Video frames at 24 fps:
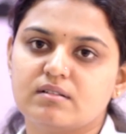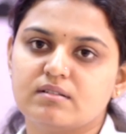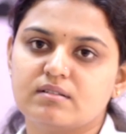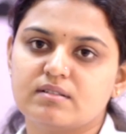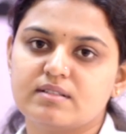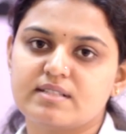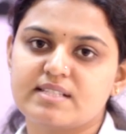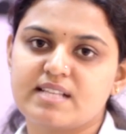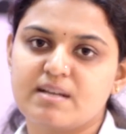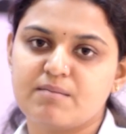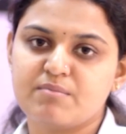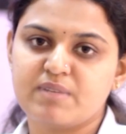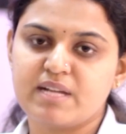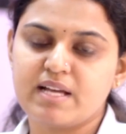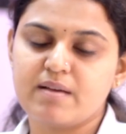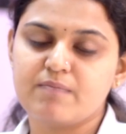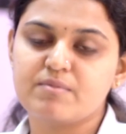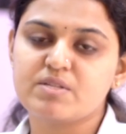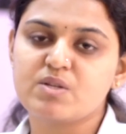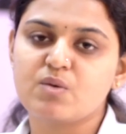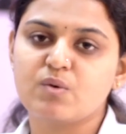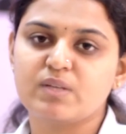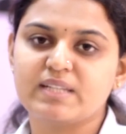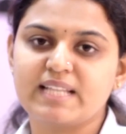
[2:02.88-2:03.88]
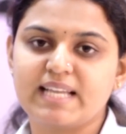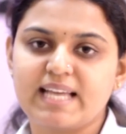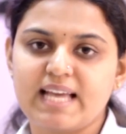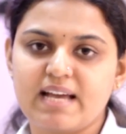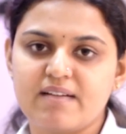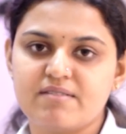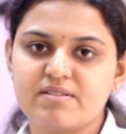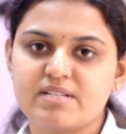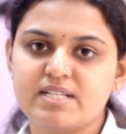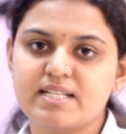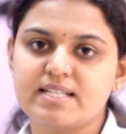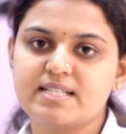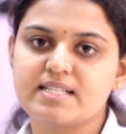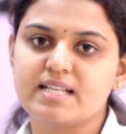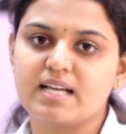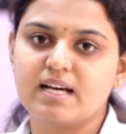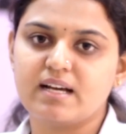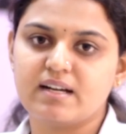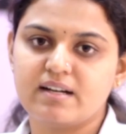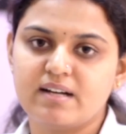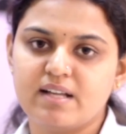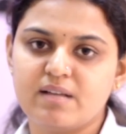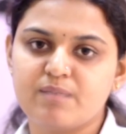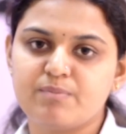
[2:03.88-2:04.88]
Sometimes when the cavities
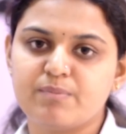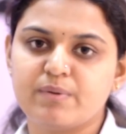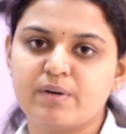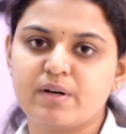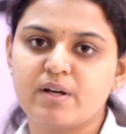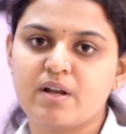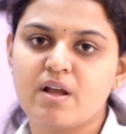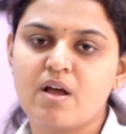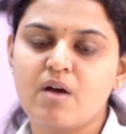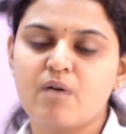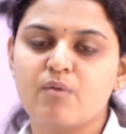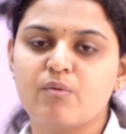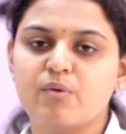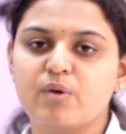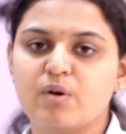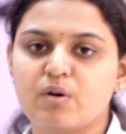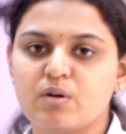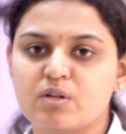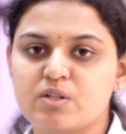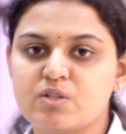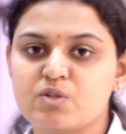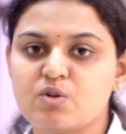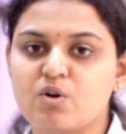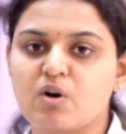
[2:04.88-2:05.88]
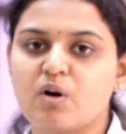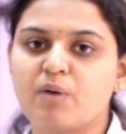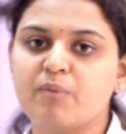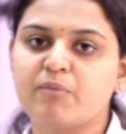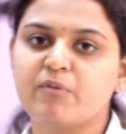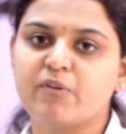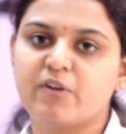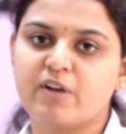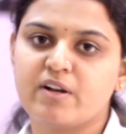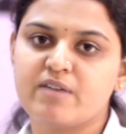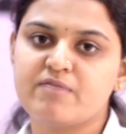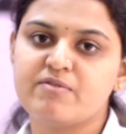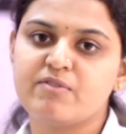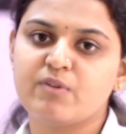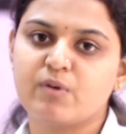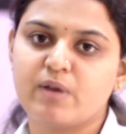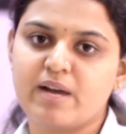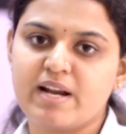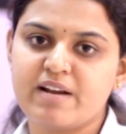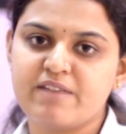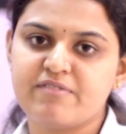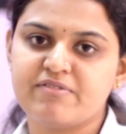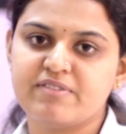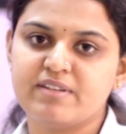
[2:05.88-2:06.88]
are deeper, we also opt for
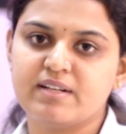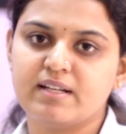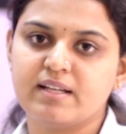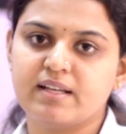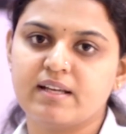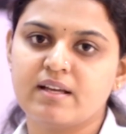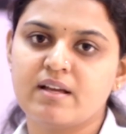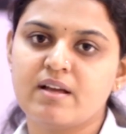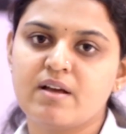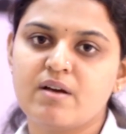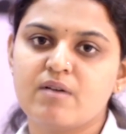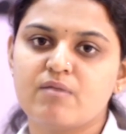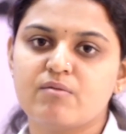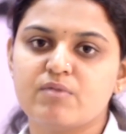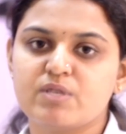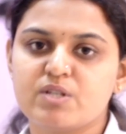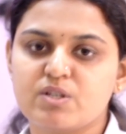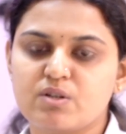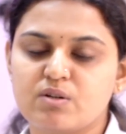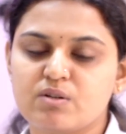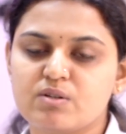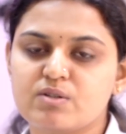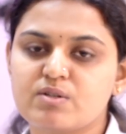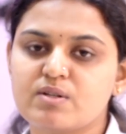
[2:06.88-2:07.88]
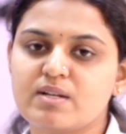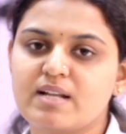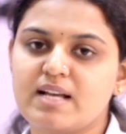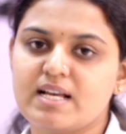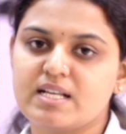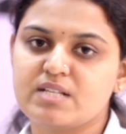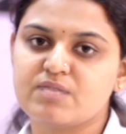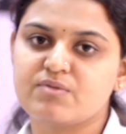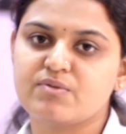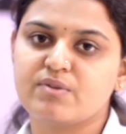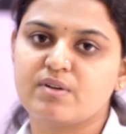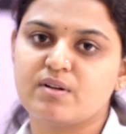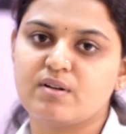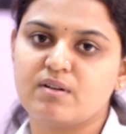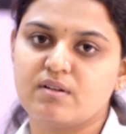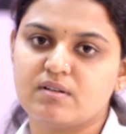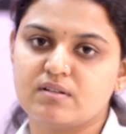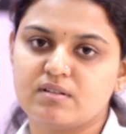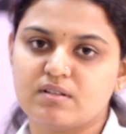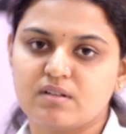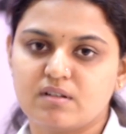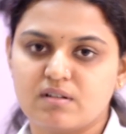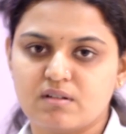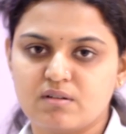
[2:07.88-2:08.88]
fluoride filling which also lasts for a
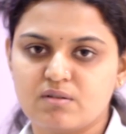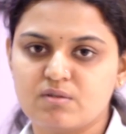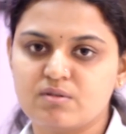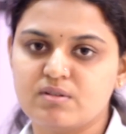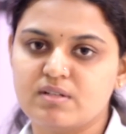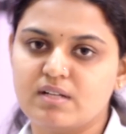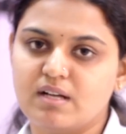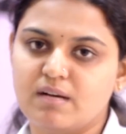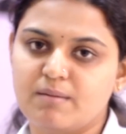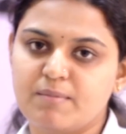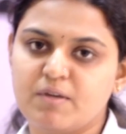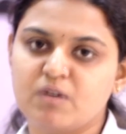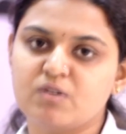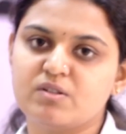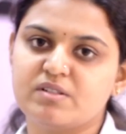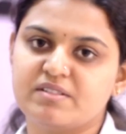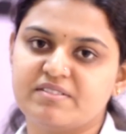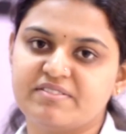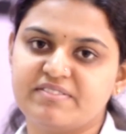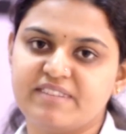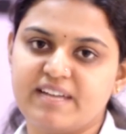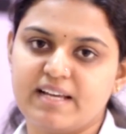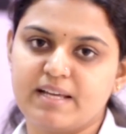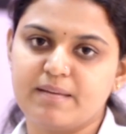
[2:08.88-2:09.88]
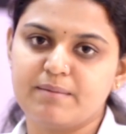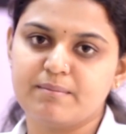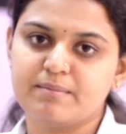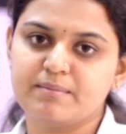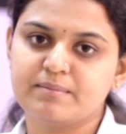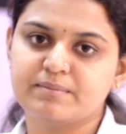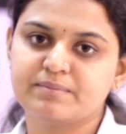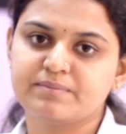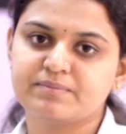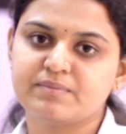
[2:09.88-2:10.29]
good amount of time.